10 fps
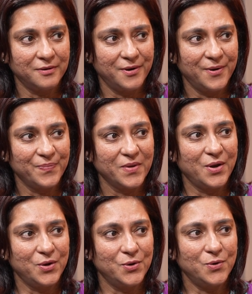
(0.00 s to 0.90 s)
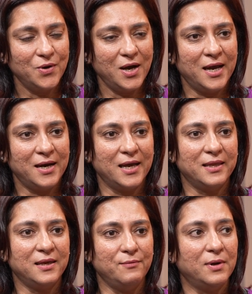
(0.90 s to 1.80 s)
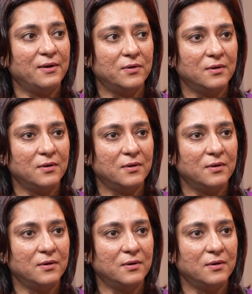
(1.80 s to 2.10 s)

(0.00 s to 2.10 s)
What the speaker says: and I think we have